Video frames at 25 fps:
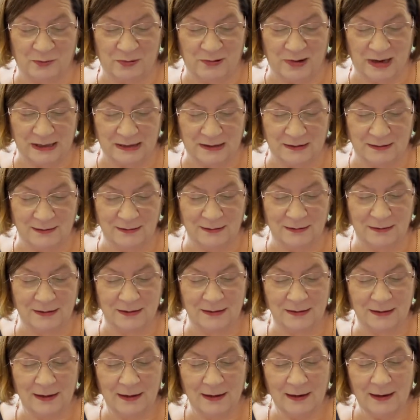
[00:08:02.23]

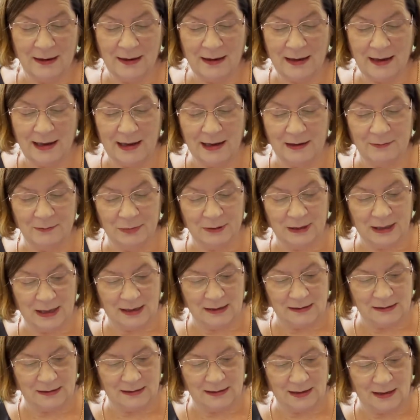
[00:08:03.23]
presents and
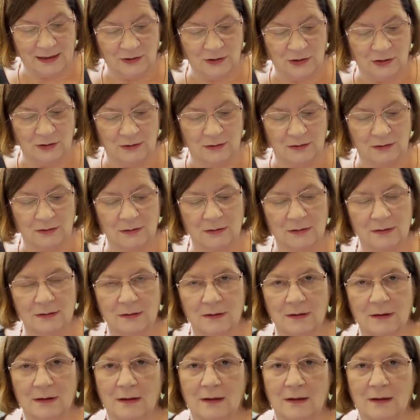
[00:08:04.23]
PlayStations